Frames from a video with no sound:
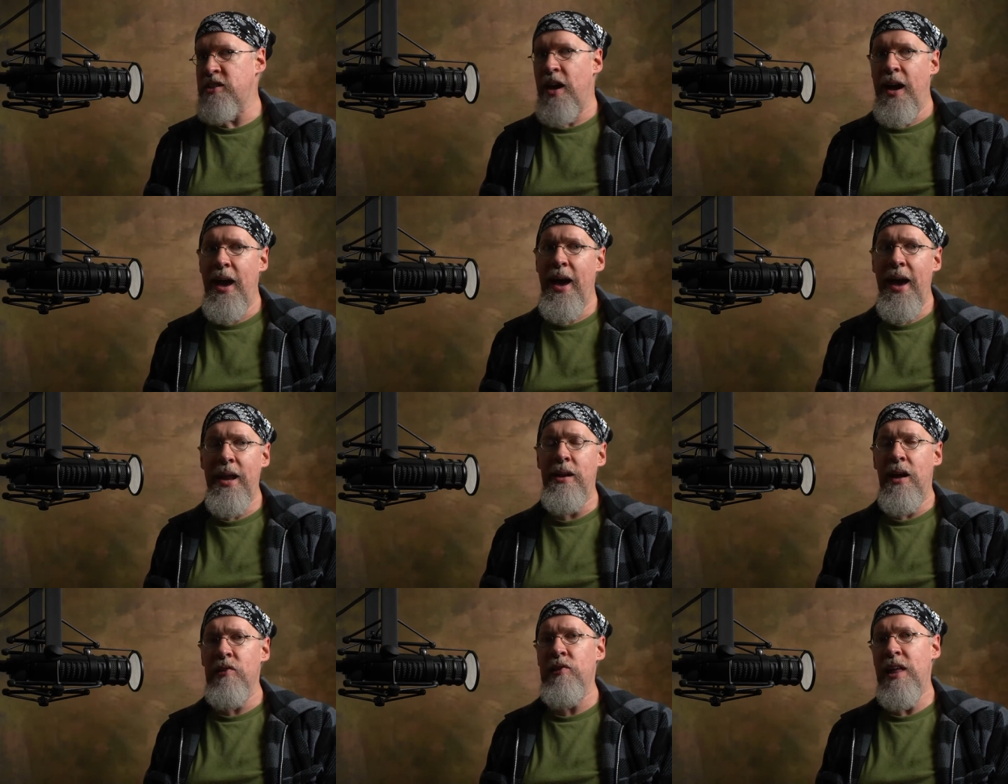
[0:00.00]
I
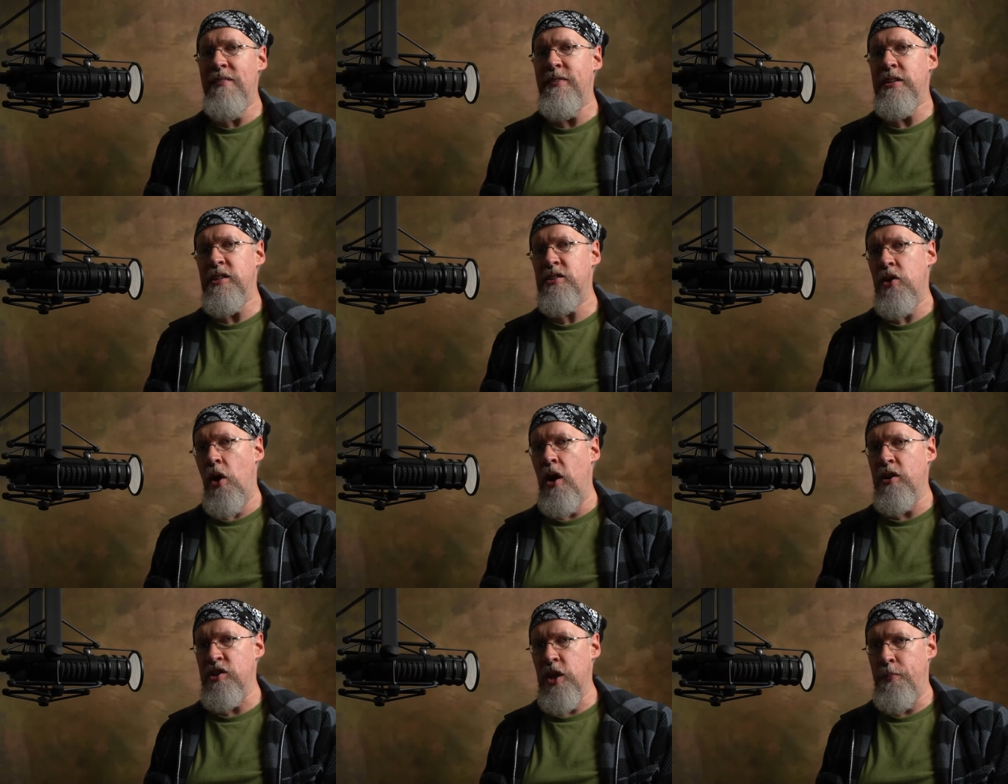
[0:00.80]
had eleven
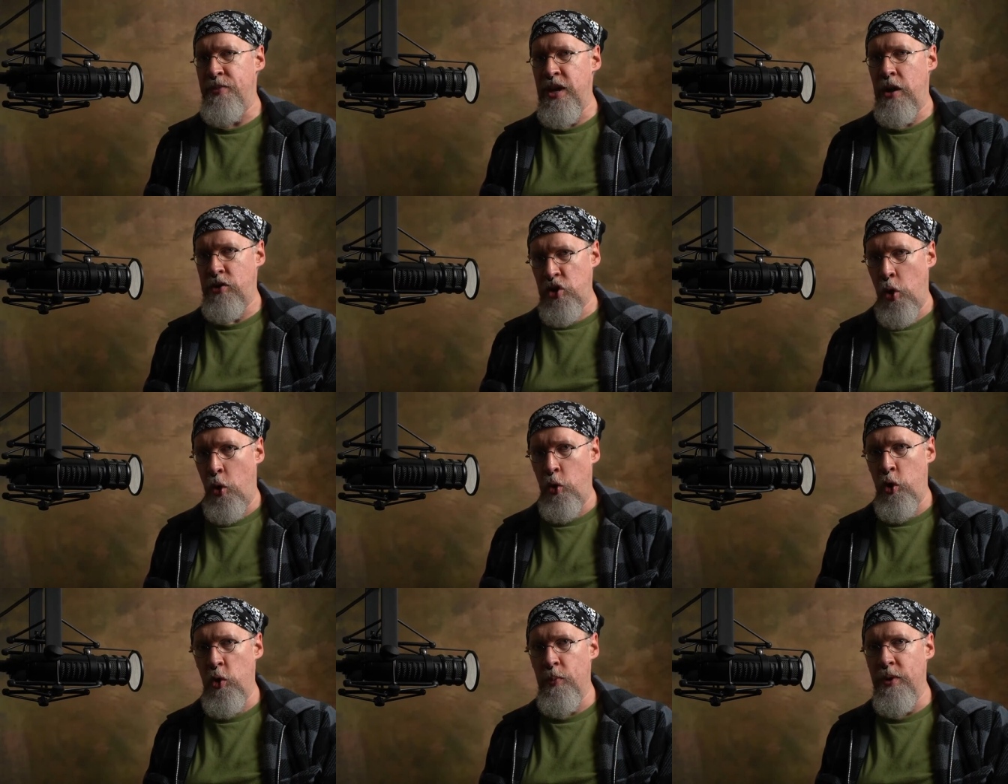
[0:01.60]
songs up there
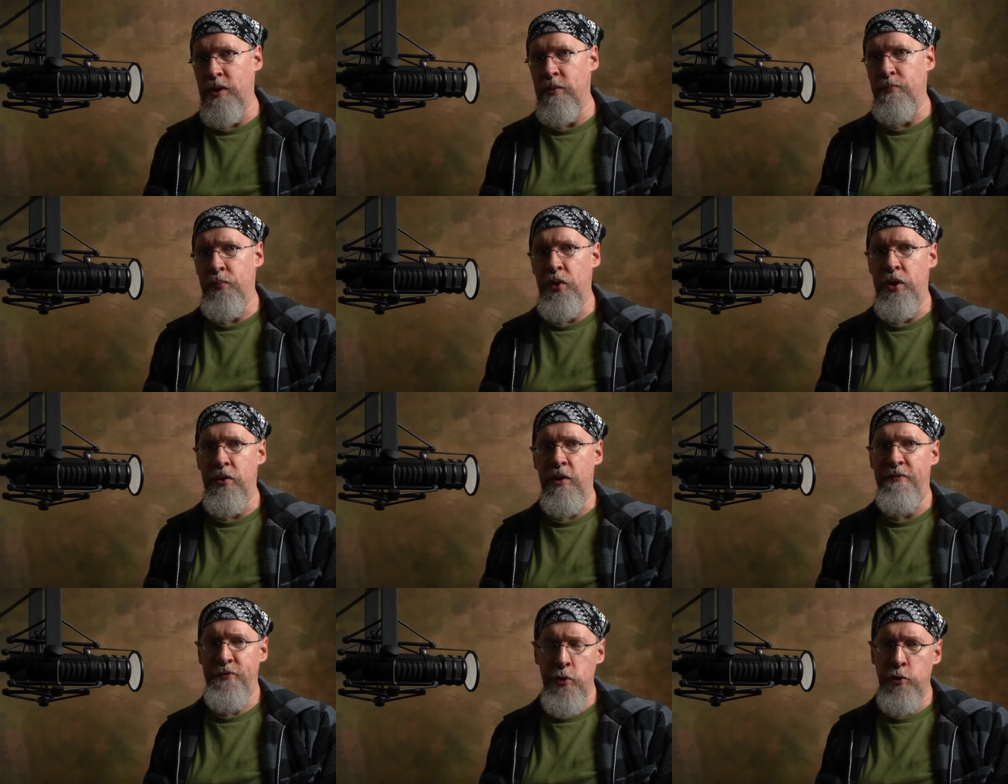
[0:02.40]
total, but but
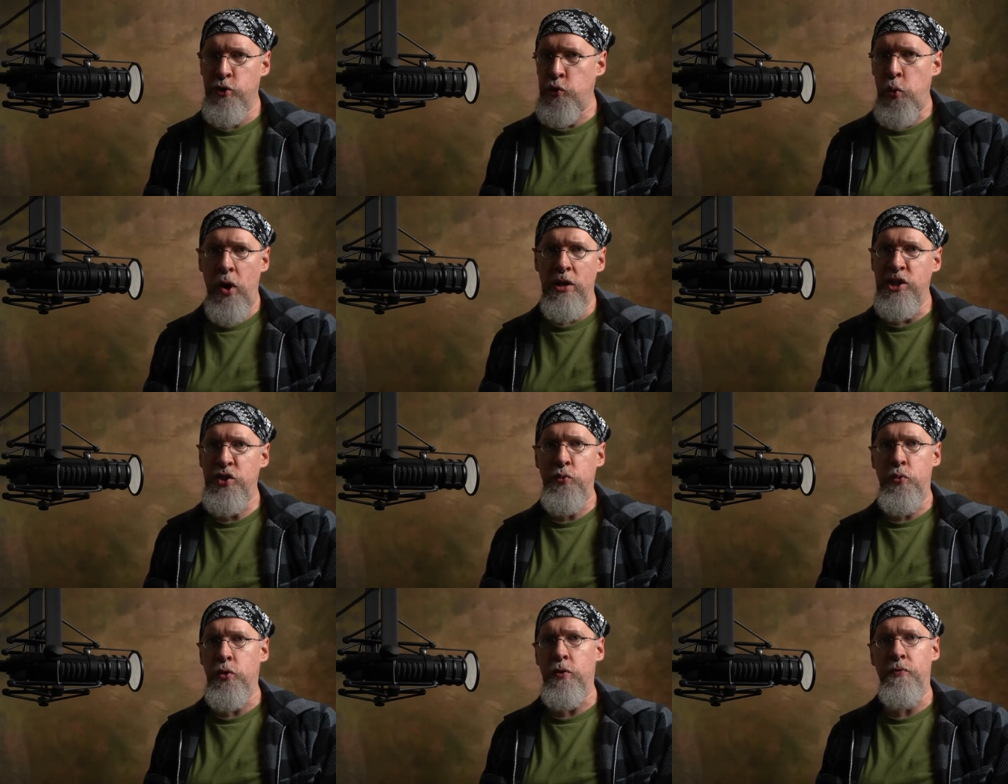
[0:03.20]
the first ones
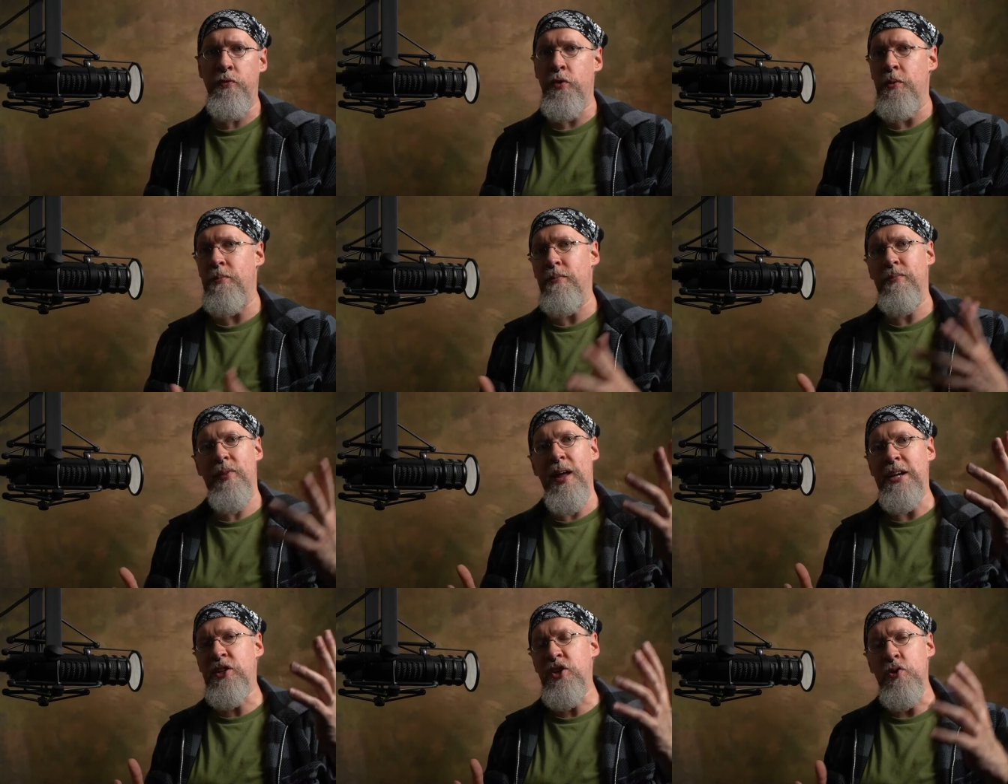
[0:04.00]
were from
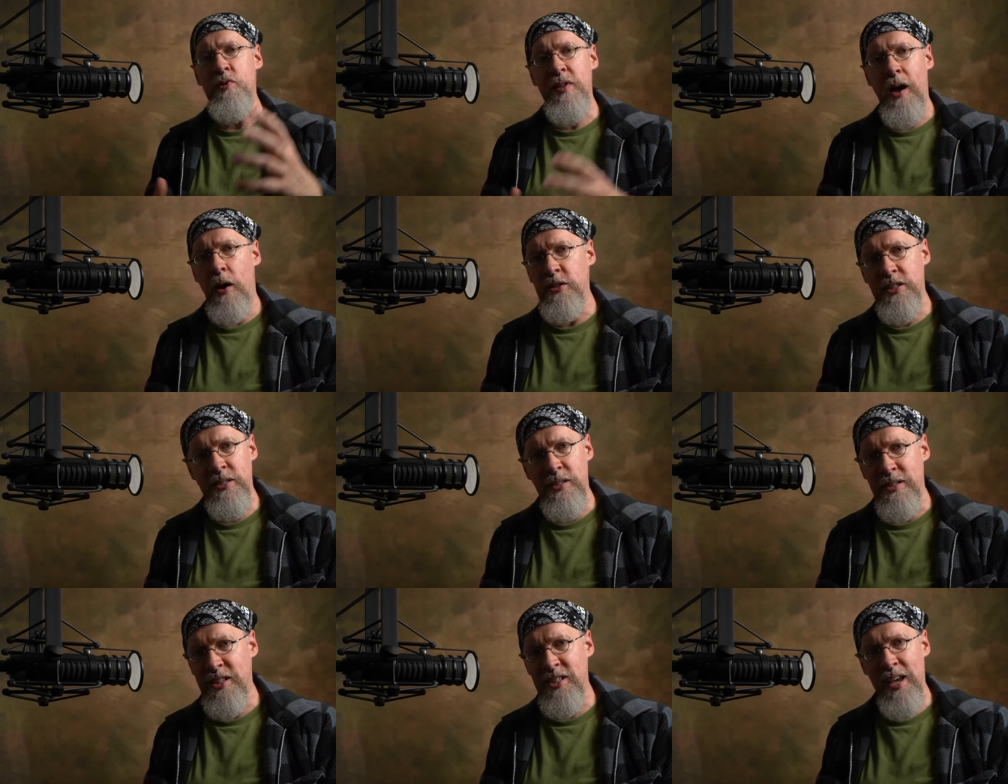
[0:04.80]
like
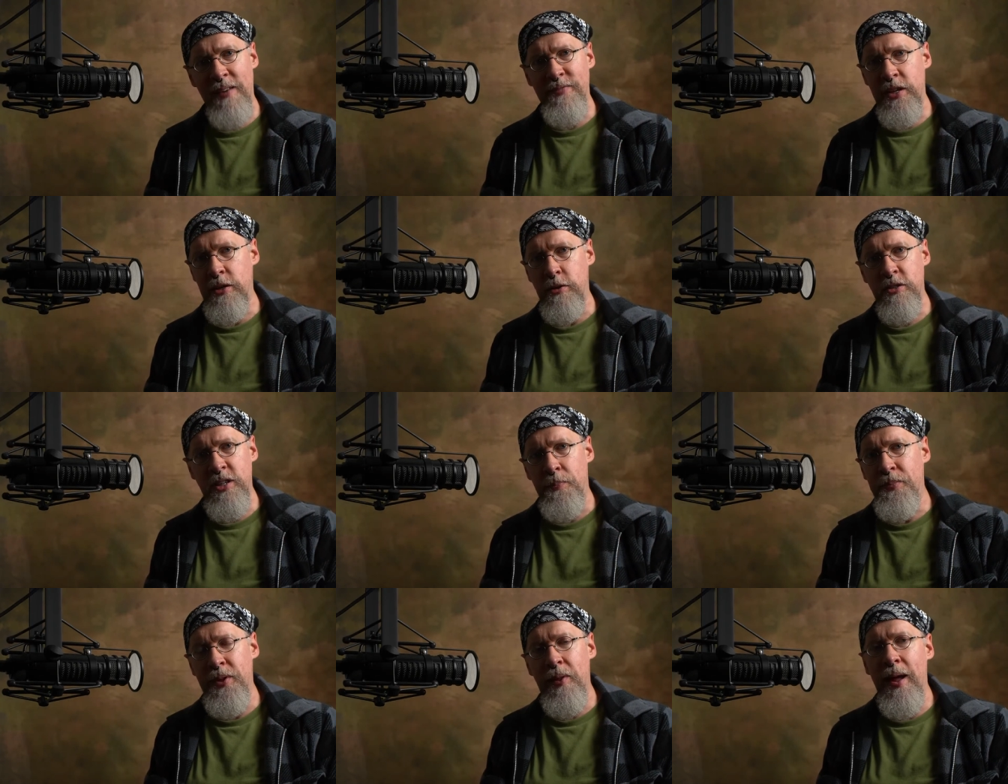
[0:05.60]
2007 or
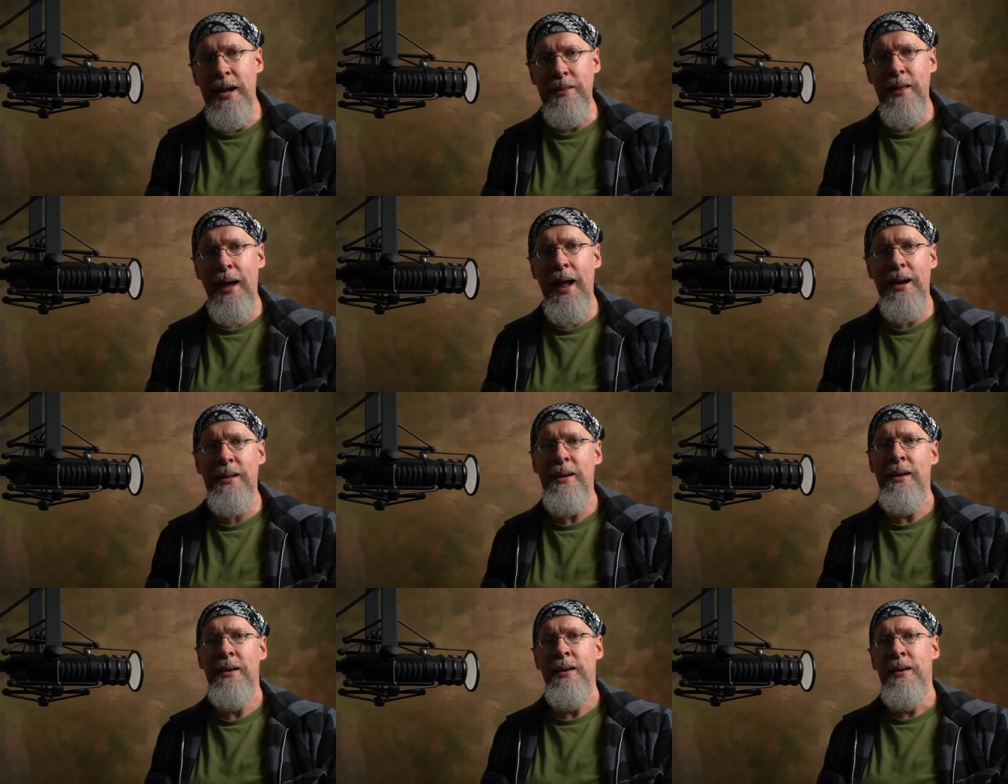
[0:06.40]
something like that,
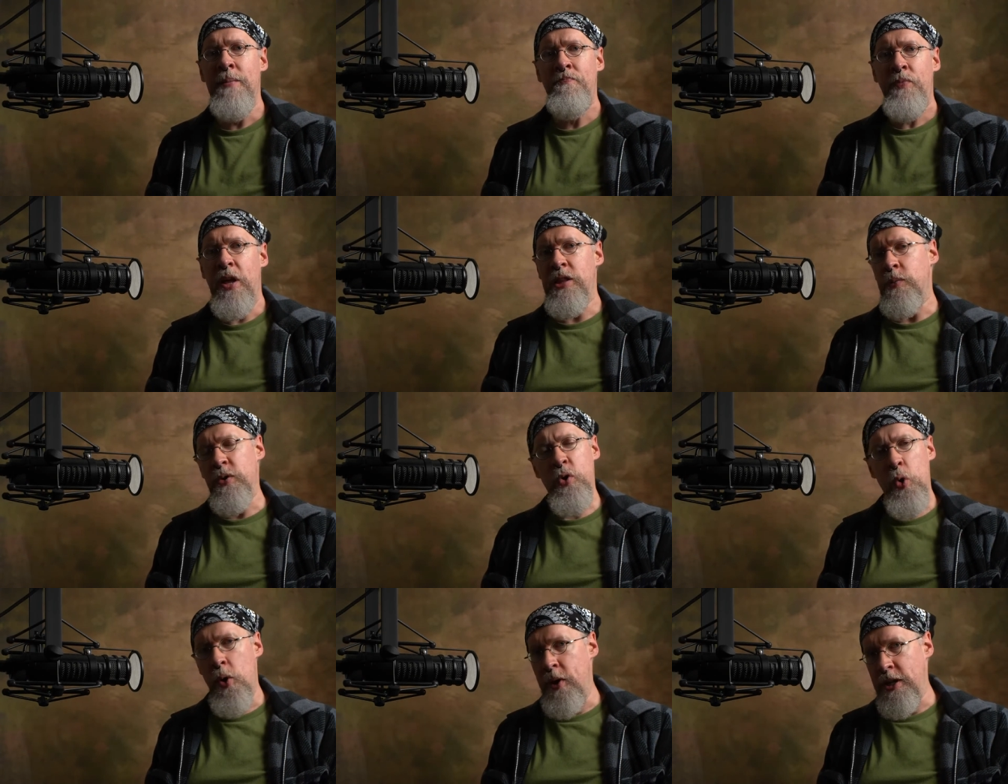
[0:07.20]
and the
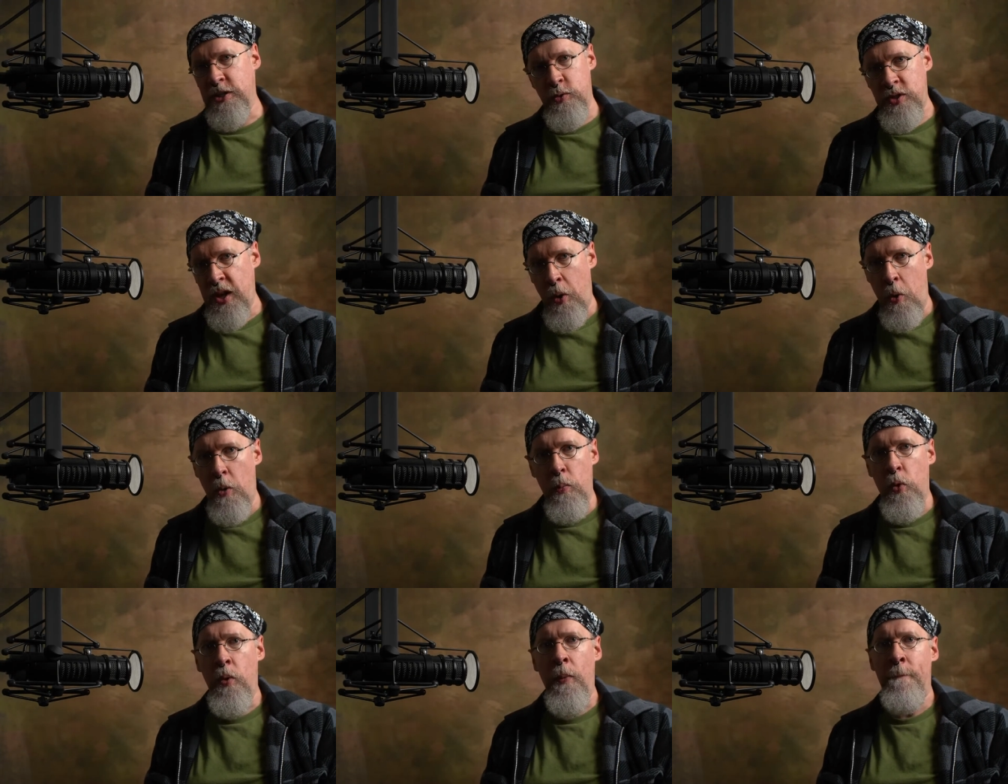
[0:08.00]
recordings were
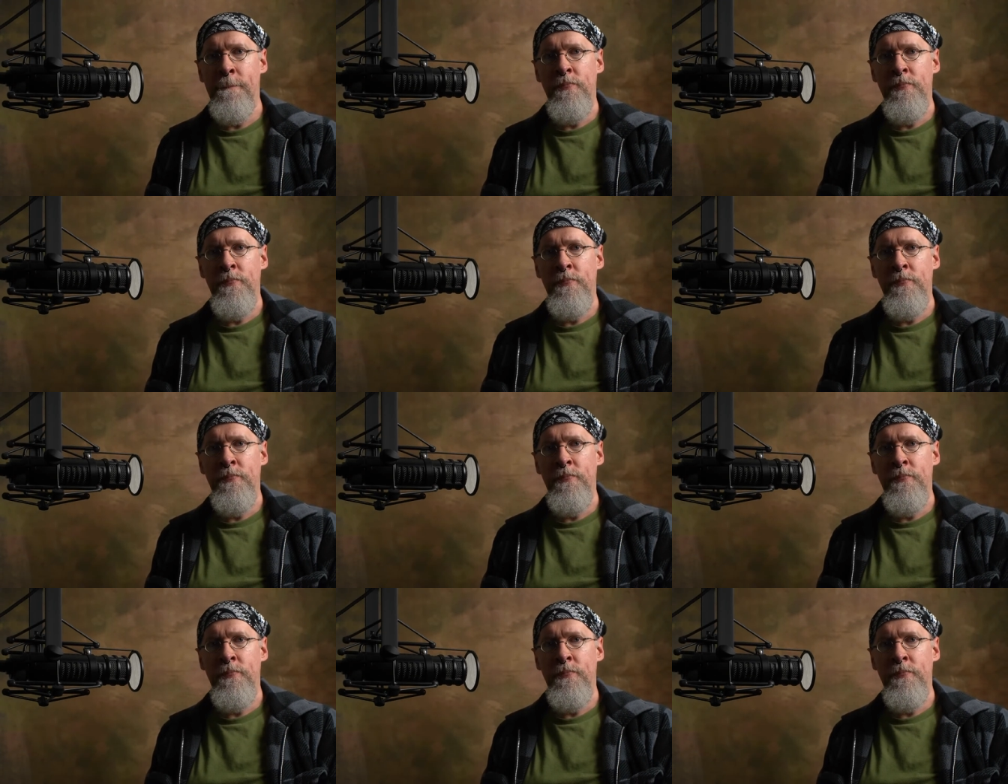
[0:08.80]
terrible.